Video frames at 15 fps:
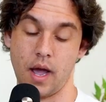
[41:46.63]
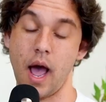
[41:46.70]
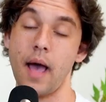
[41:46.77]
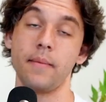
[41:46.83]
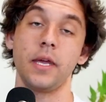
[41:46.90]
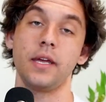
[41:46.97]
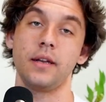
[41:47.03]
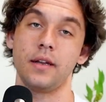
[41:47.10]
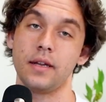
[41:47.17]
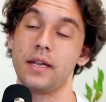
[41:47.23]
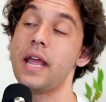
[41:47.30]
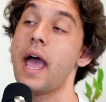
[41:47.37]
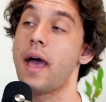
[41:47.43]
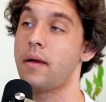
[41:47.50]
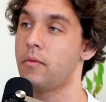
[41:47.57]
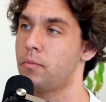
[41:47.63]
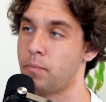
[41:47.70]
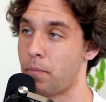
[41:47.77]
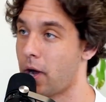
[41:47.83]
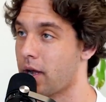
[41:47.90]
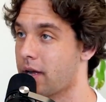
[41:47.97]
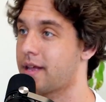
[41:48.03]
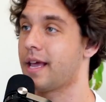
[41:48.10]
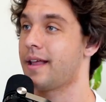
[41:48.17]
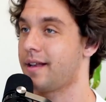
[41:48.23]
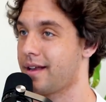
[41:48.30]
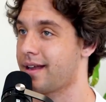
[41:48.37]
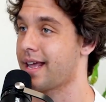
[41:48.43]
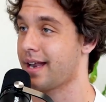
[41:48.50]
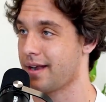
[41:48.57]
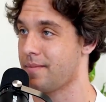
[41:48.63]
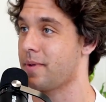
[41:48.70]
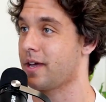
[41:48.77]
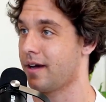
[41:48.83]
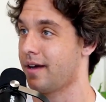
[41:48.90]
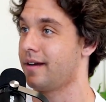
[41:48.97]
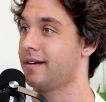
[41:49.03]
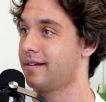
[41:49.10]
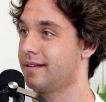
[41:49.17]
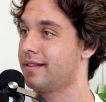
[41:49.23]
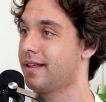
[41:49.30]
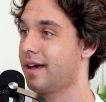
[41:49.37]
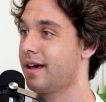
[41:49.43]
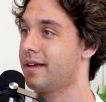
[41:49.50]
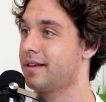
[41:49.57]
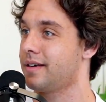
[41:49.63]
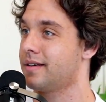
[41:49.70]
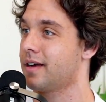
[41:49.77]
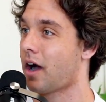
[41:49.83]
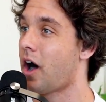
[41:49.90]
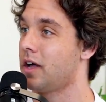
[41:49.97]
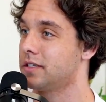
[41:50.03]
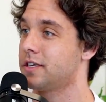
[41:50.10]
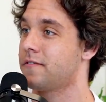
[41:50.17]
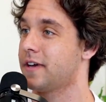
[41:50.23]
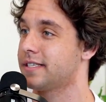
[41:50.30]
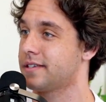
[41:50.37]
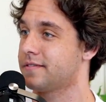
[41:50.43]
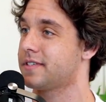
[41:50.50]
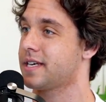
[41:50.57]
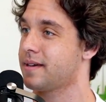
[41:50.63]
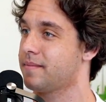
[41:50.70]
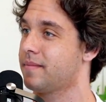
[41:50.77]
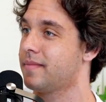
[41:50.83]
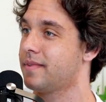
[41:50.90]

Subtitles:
I mean, yeah, but can he be on an all defensive team?